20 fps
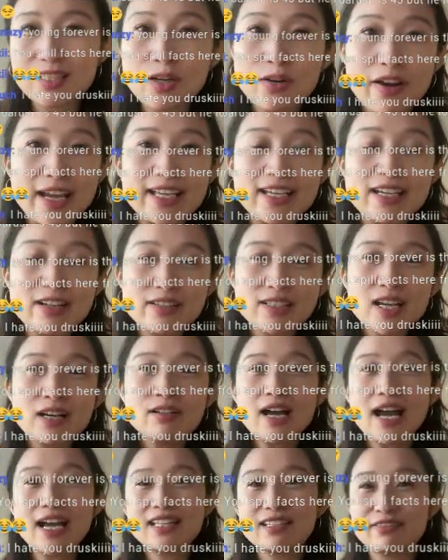All right, here's
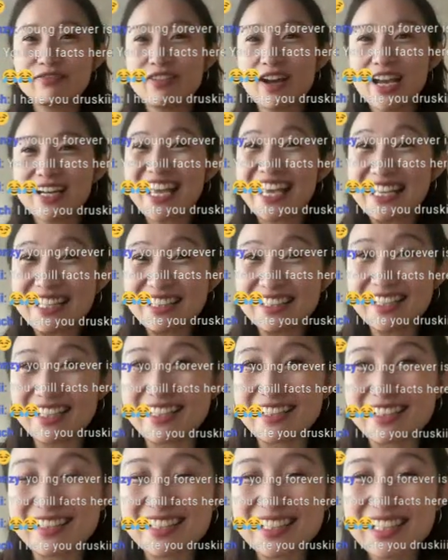how I define
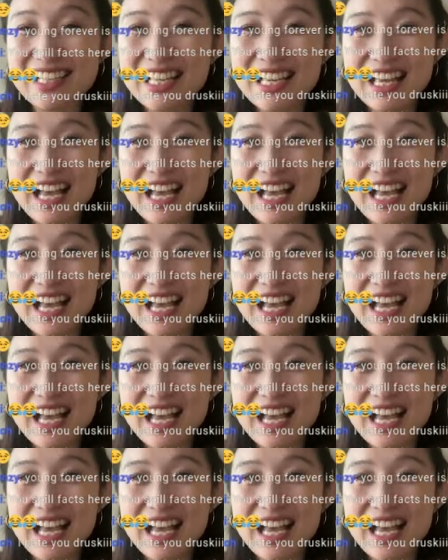aliens.